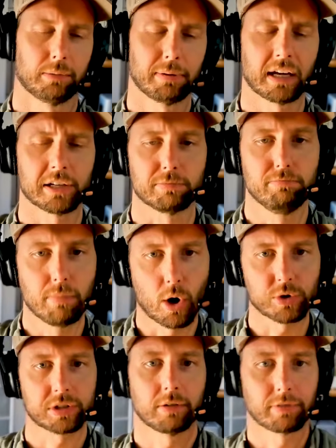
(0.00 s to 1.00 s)
because
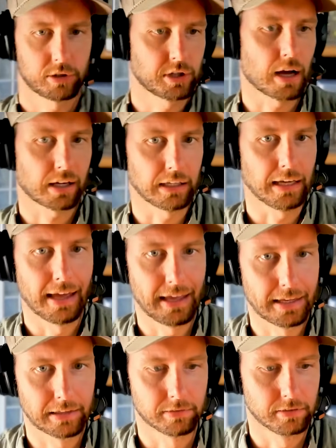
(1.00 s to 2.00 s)
most of our talking
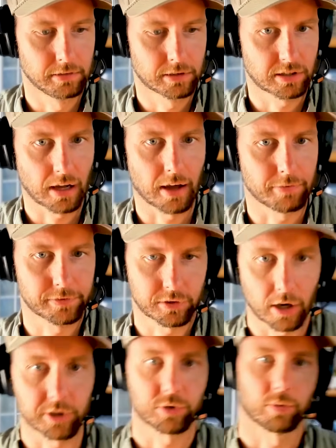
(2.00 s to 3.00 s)
head stuff
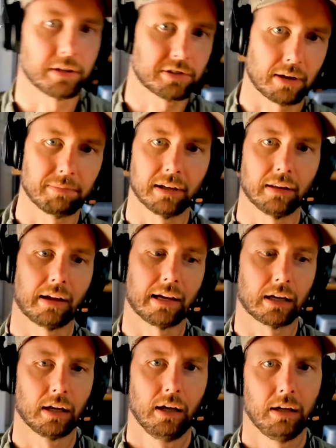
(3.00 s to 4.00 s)
starts with something like,